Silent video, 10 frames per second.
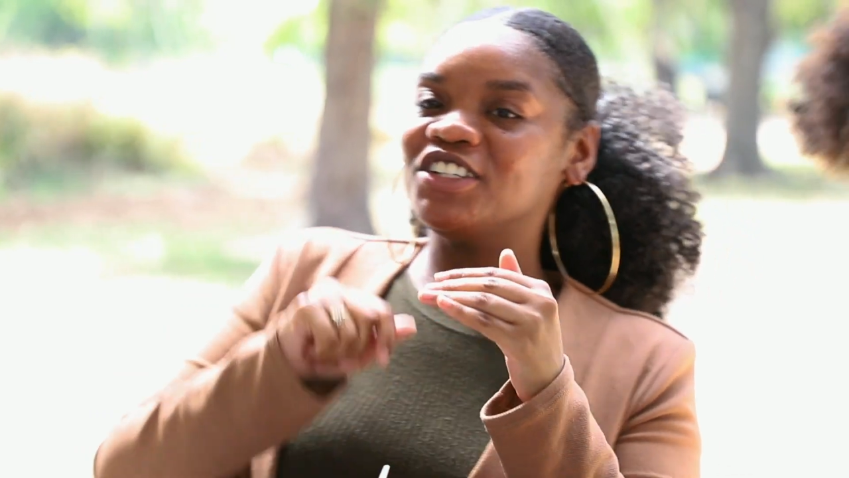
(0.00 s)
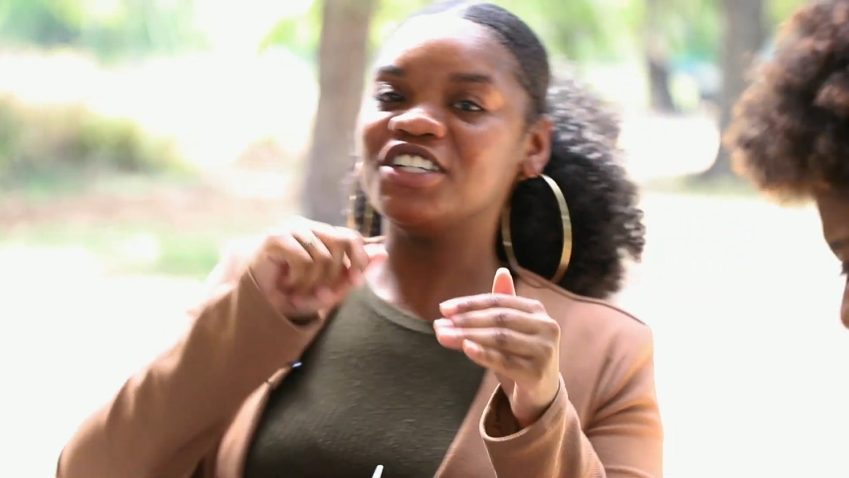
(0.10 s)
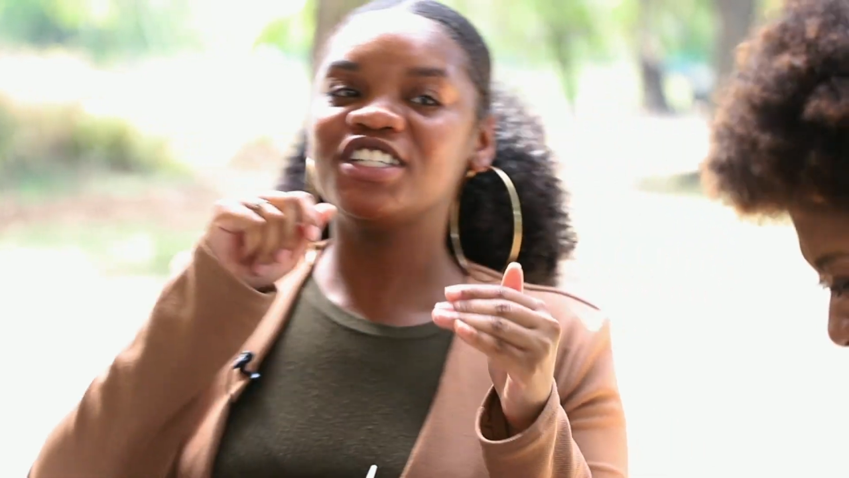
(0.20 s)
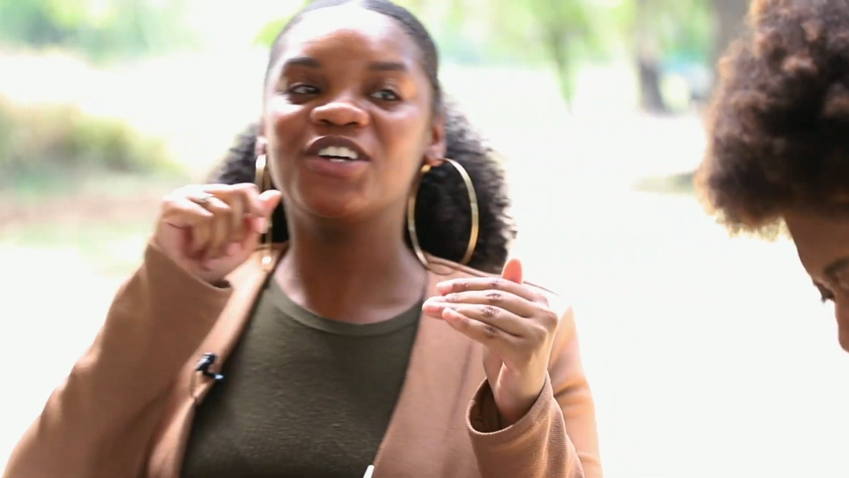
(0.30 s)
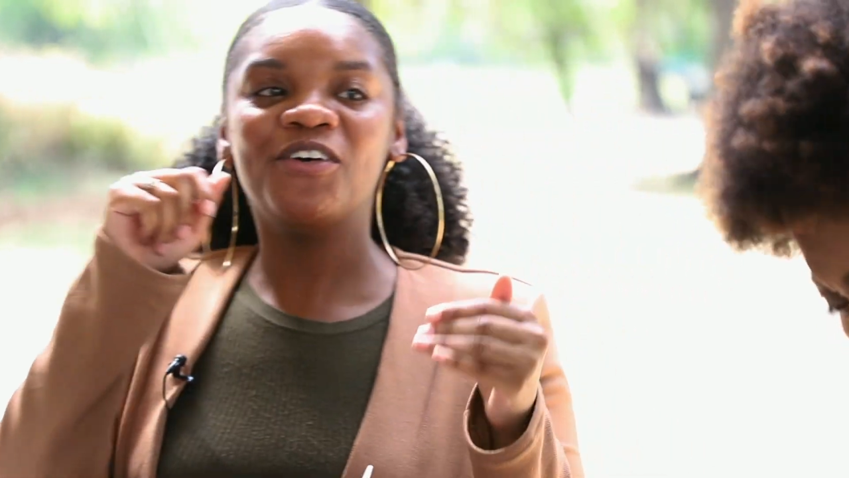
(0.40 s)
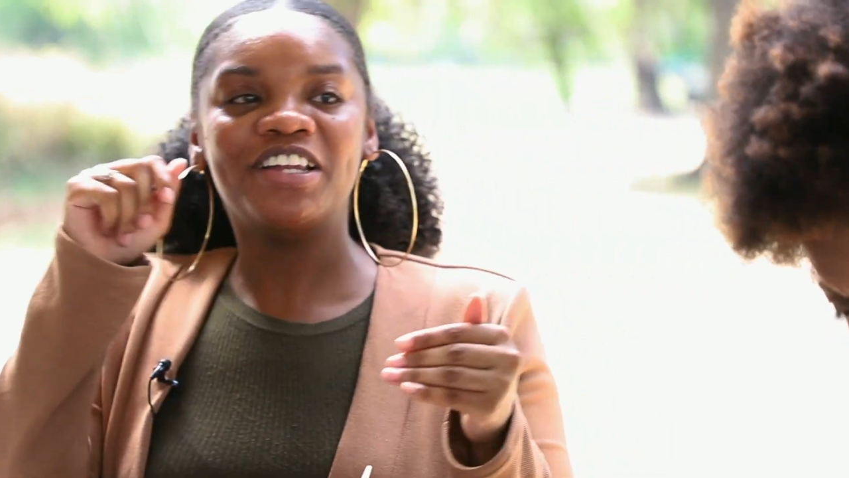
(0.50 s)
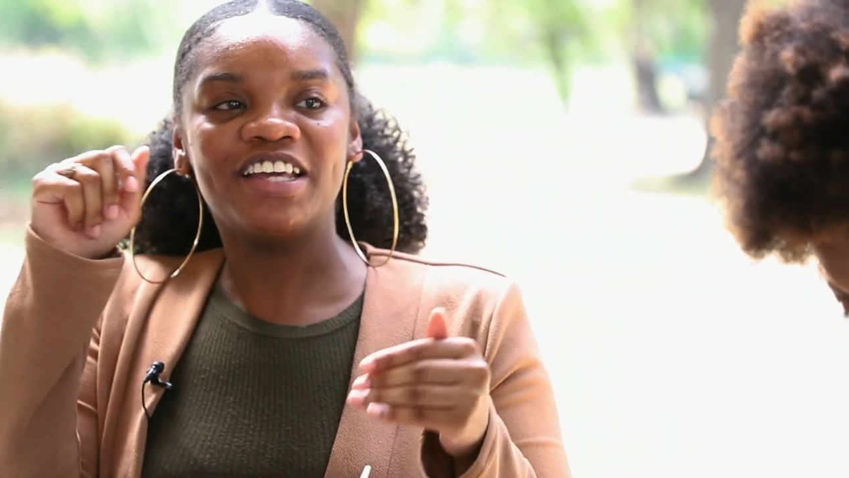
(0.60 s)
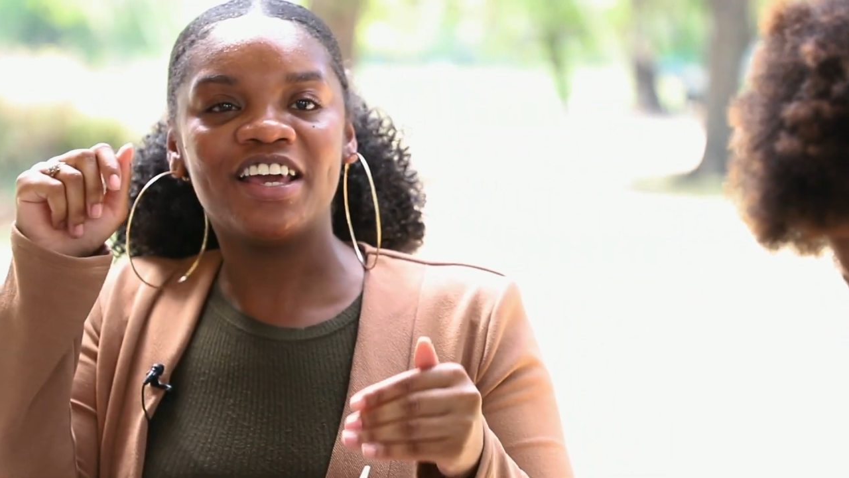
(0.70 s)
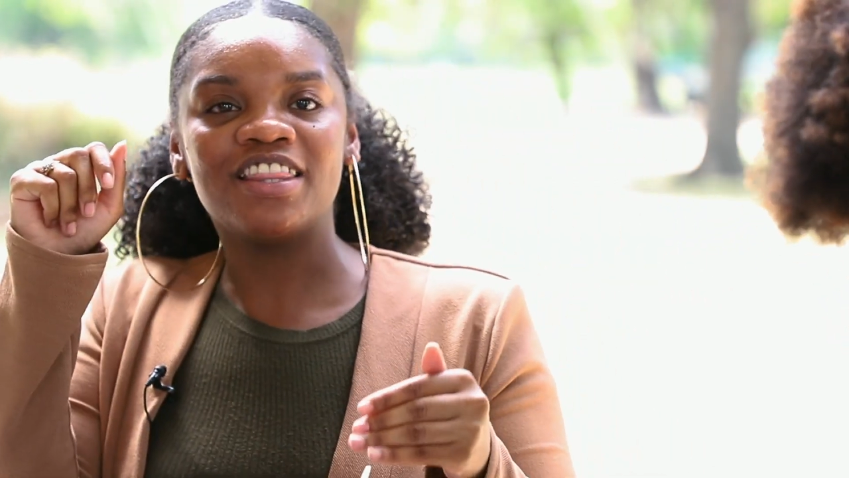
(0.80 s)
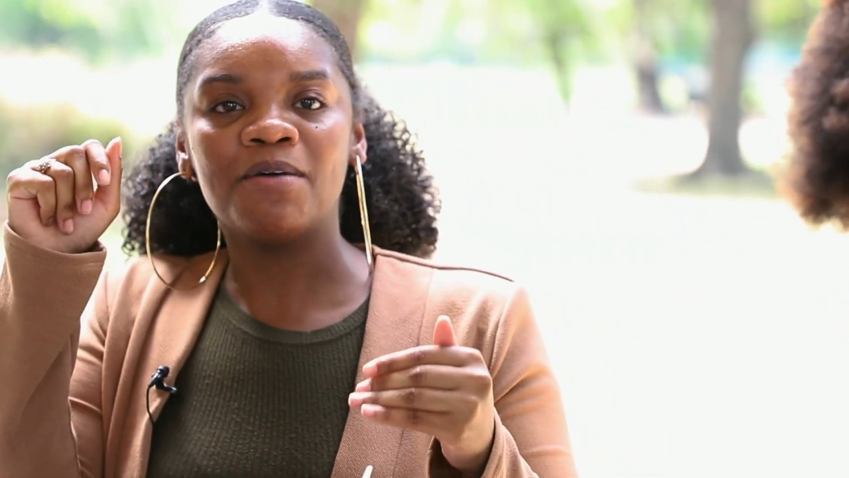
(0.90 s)
can just do it
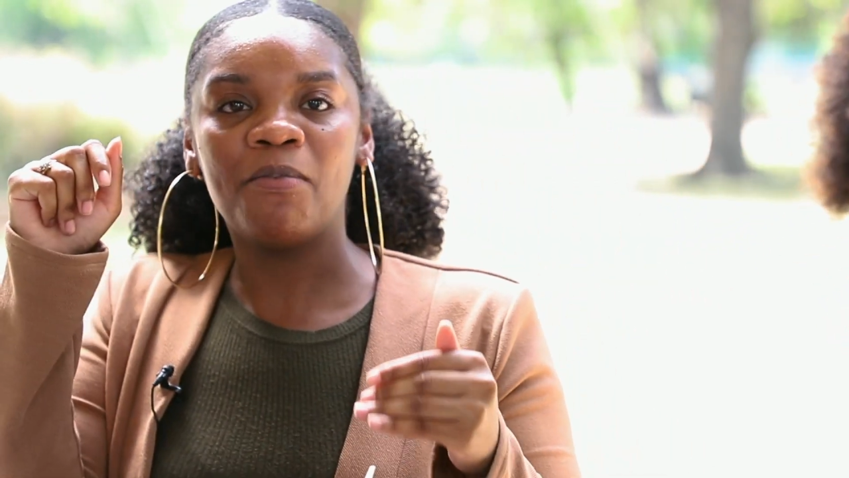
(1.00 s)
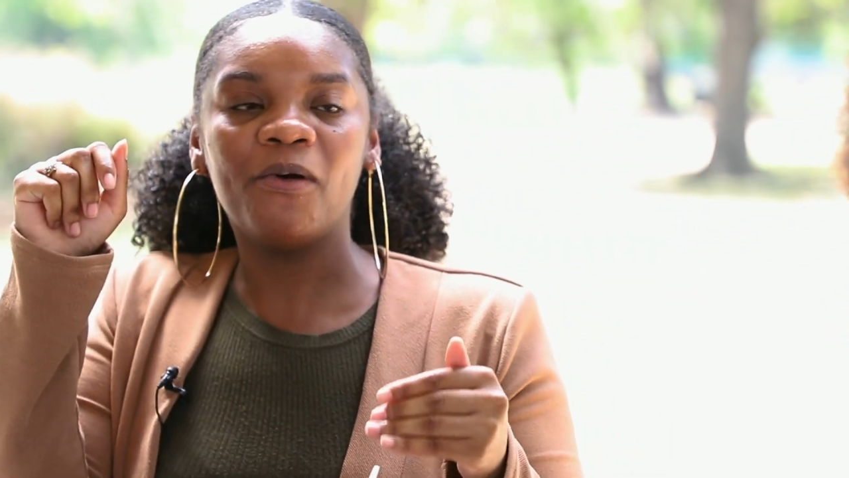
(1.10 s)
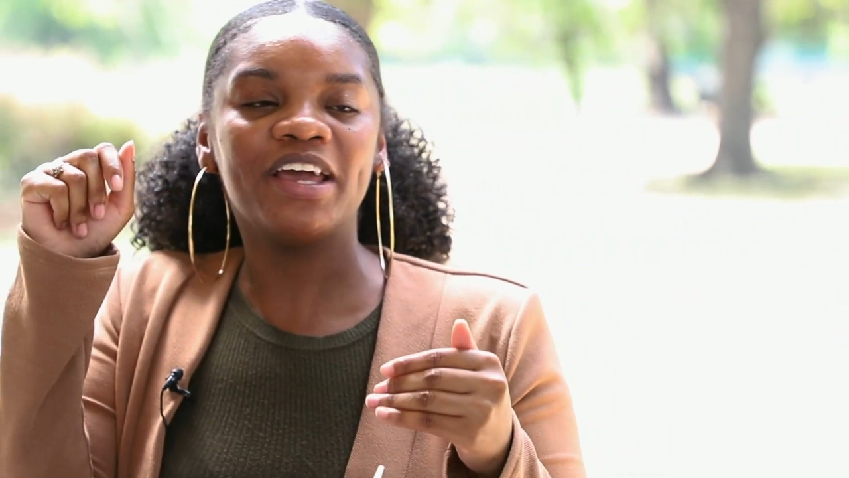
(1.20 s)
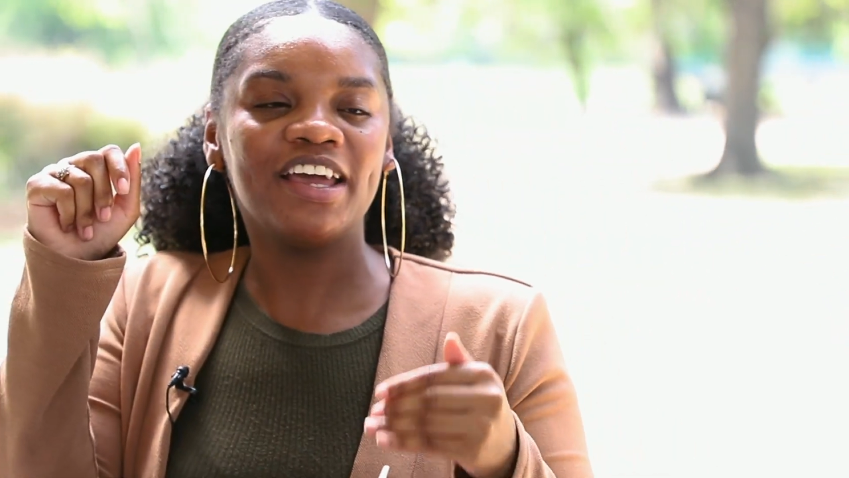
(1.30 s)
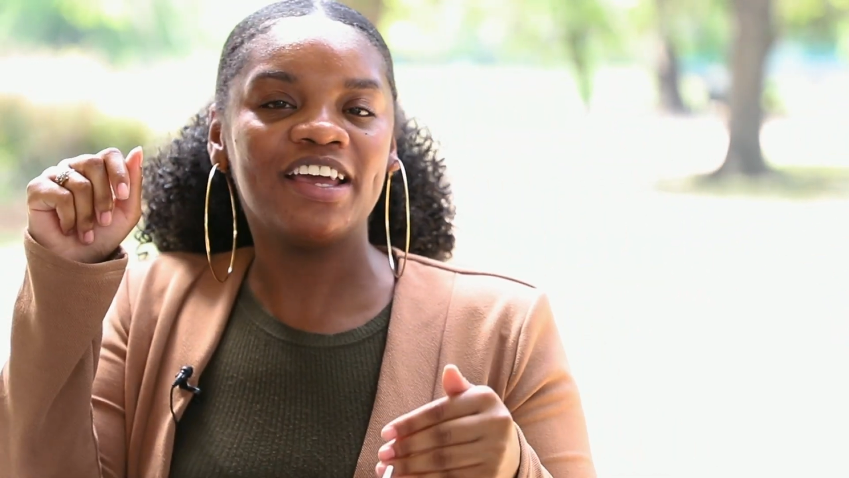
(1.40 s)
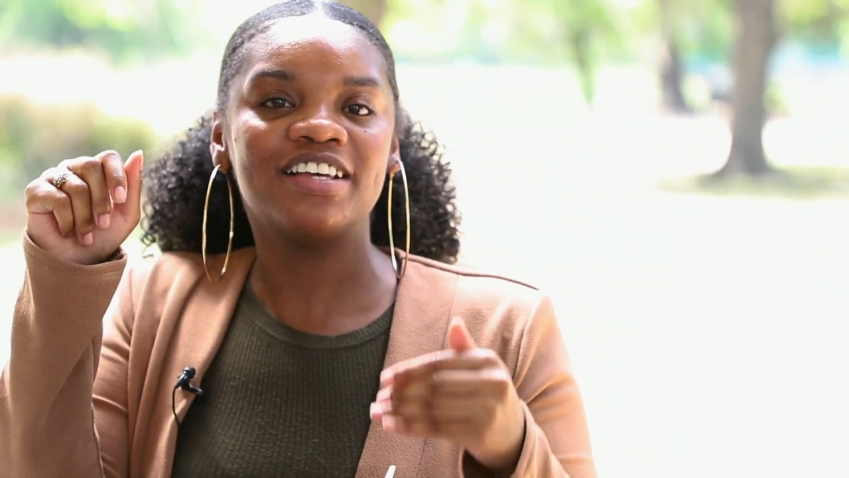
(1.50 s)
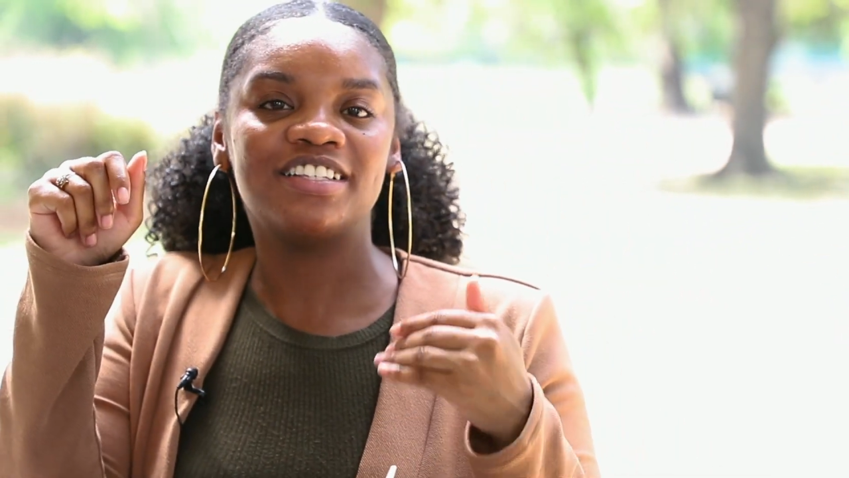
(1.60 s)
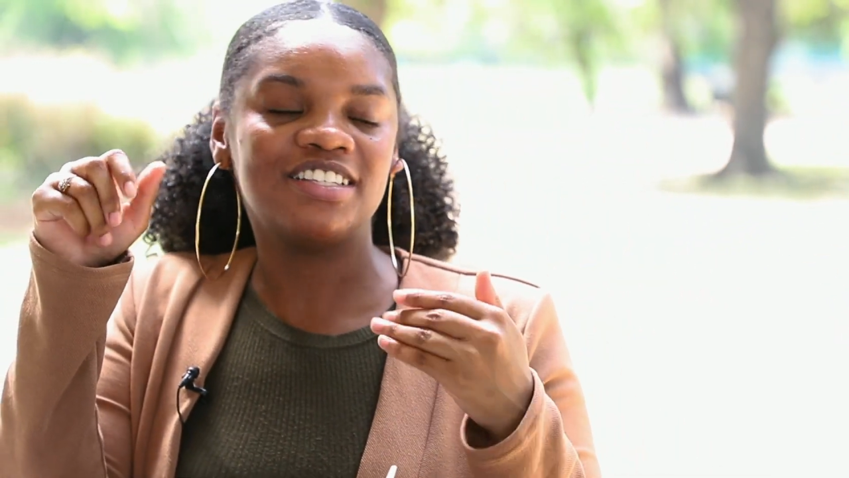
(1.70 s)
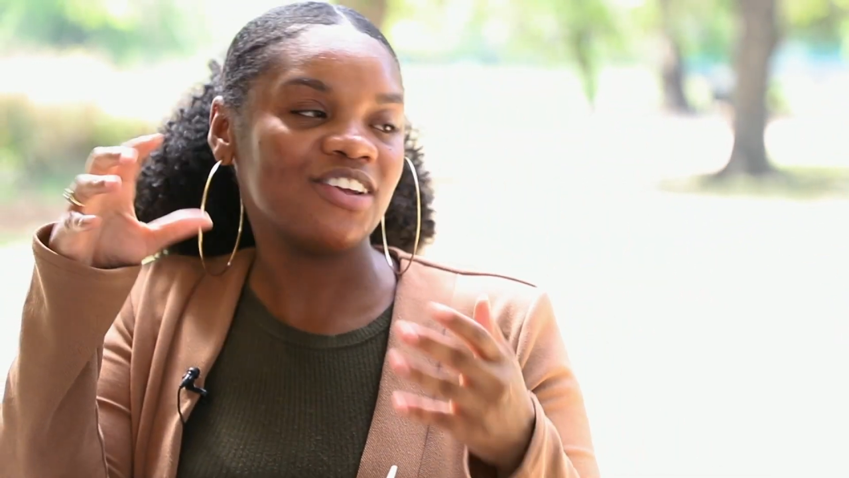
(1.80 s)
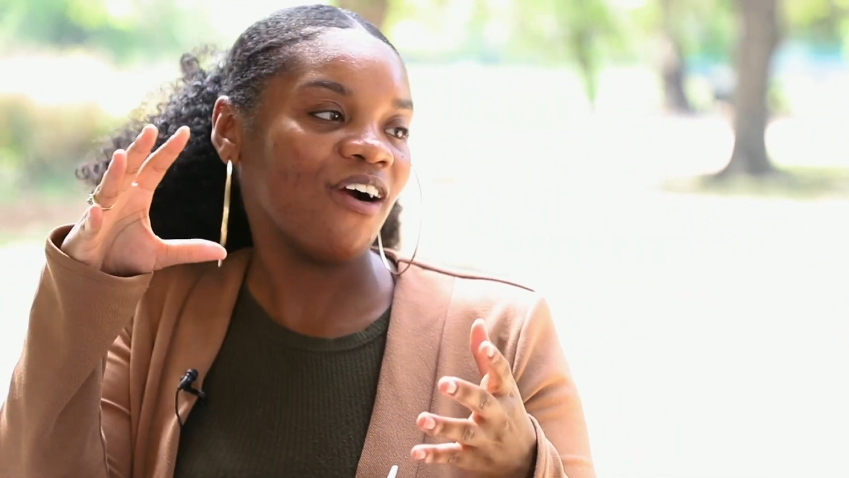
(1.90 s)
then. The point is
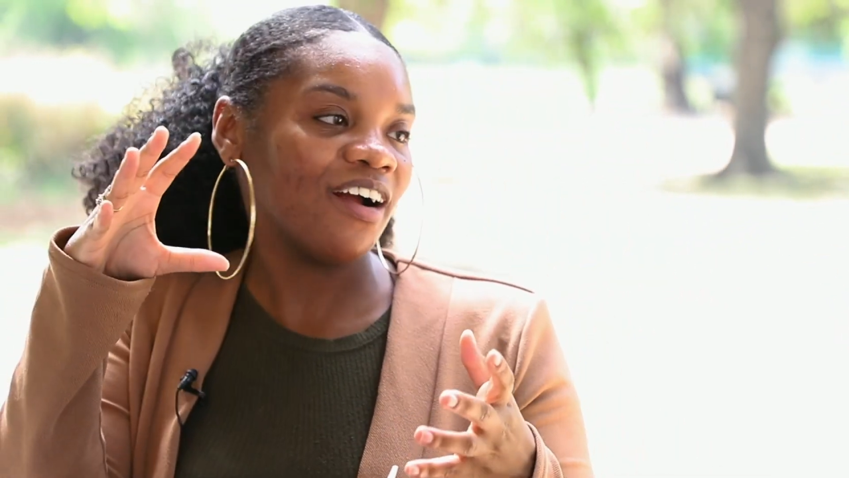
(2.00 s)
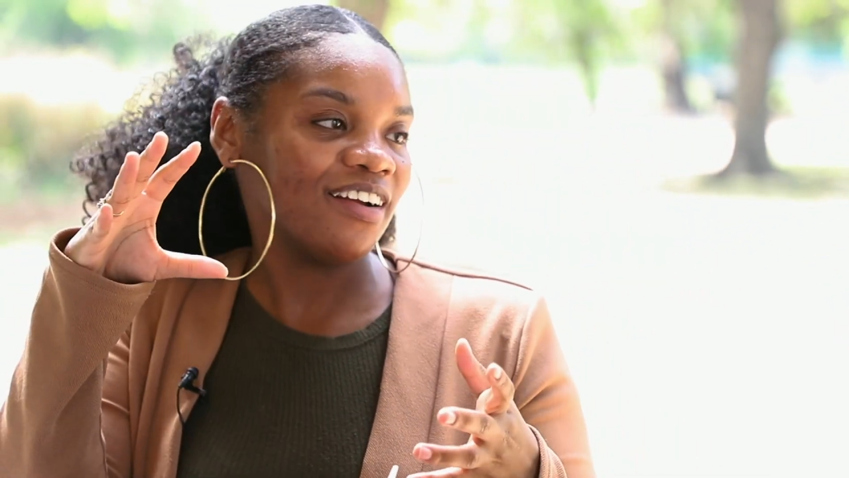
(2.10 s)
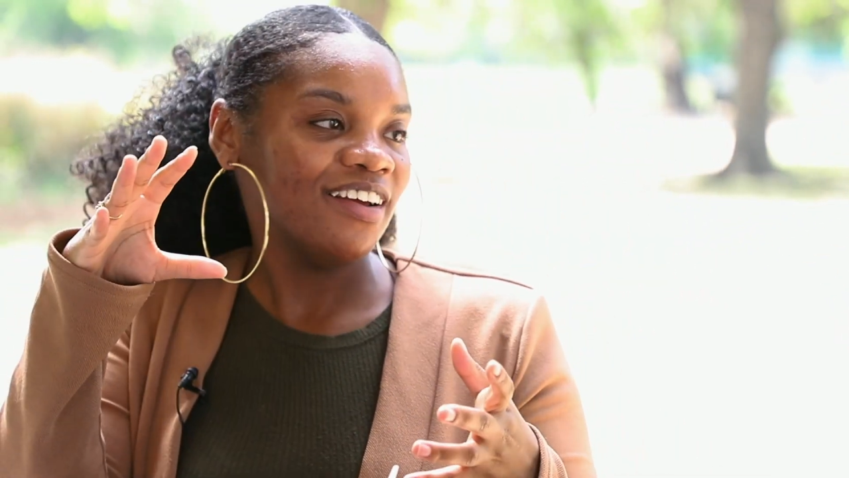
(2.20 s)
start.